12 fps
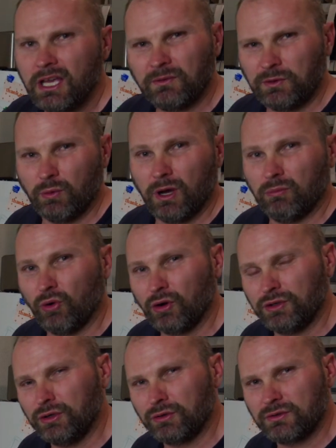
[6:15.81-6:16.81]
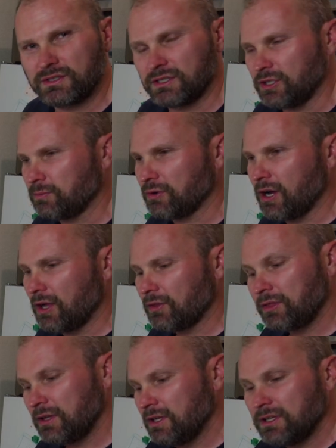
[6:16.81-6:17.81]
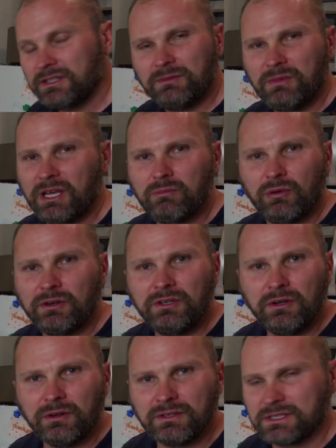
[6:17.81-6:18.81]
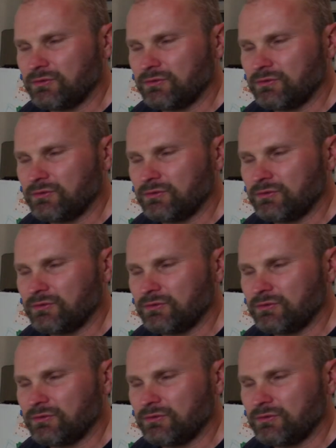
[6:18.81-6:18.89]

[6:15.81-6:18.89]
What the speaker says: If you want more noodles in your broth, then make more noodles.